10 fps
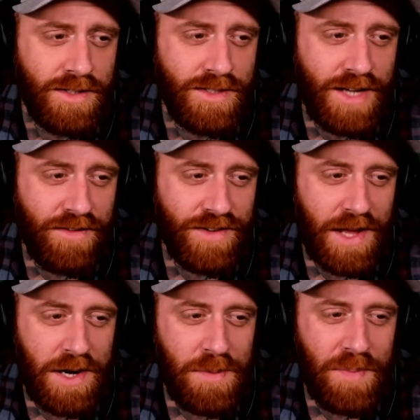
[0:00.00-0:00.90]
David,
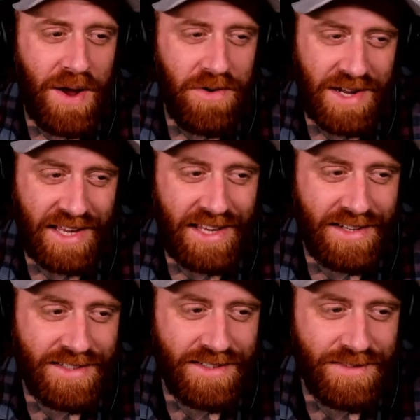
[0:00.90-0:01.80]
any
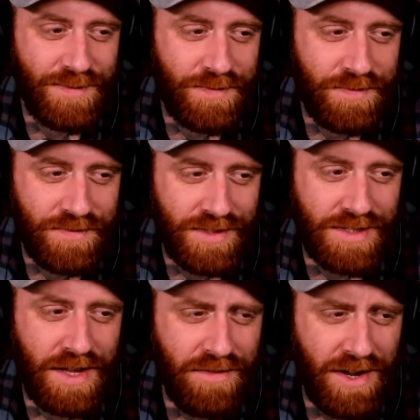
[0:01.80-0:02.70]
parakeet? Does
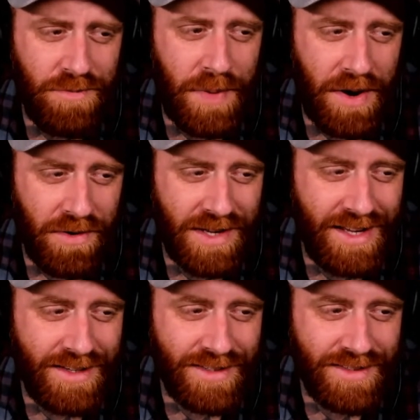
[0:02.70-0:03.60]
David have parakeet?